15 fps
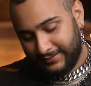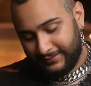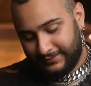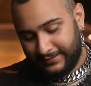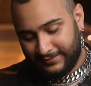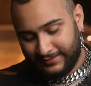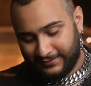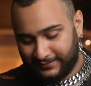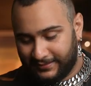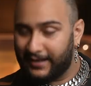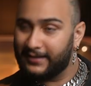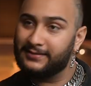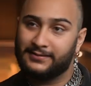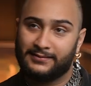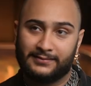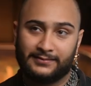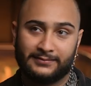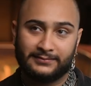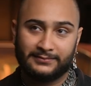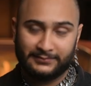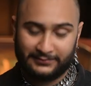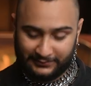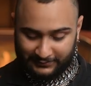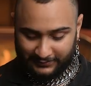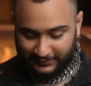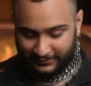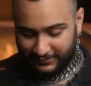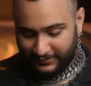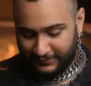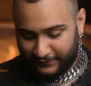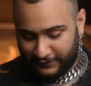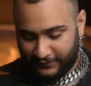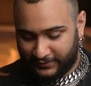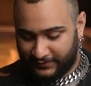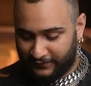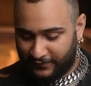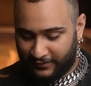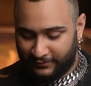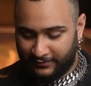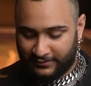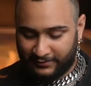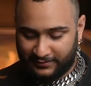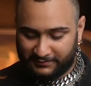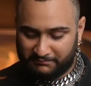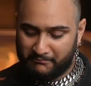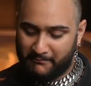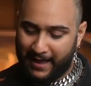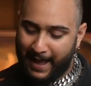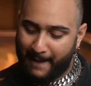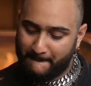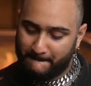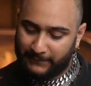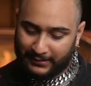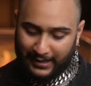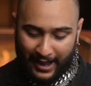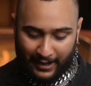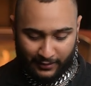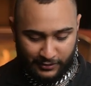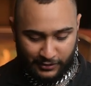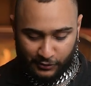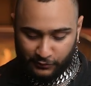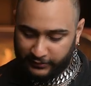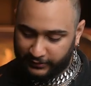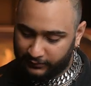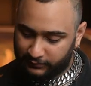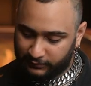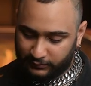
This is nice. First of all, look at this matte black coating.